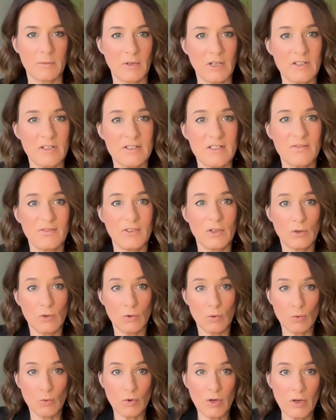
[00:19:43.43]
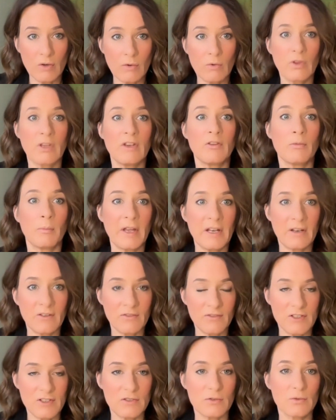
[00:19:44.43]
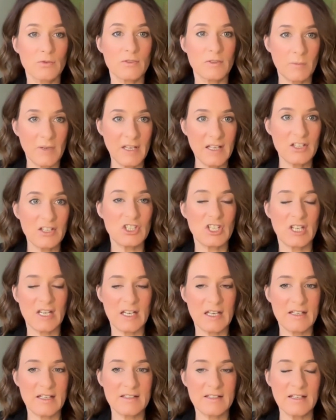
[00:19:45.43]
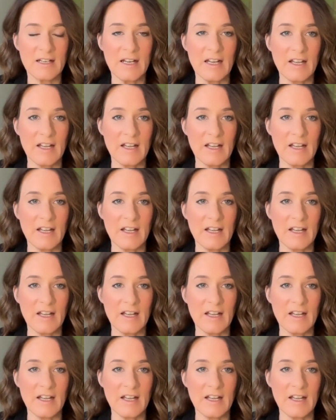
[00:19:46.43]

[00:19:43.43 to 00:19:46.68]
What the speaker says: Because if you can grow these beneficial species,